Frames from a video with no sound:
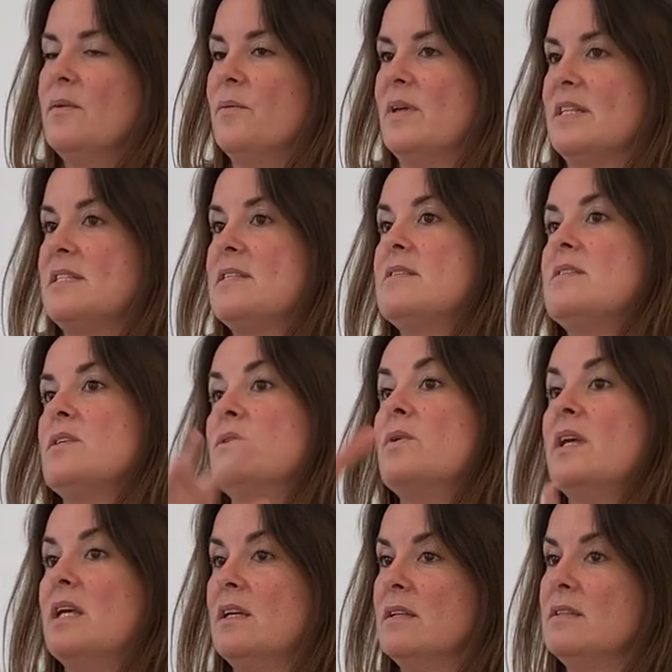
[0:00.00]
that's still
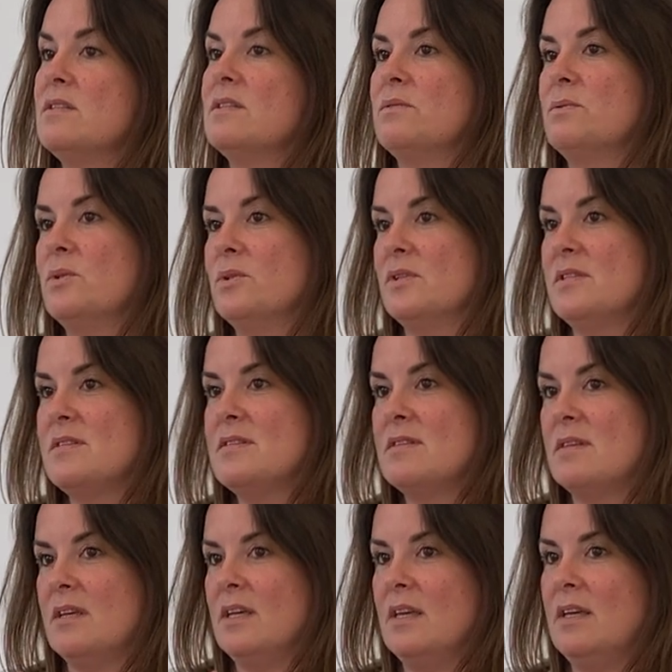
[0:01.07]
geared towards
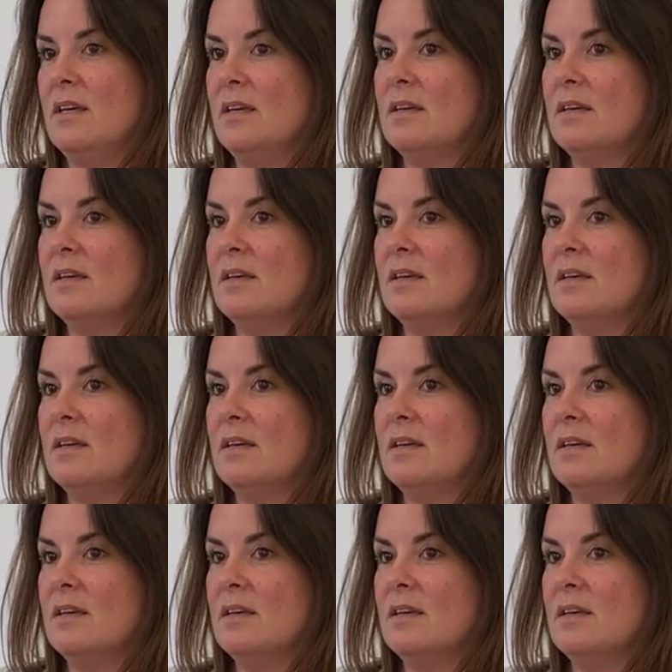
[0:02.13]
the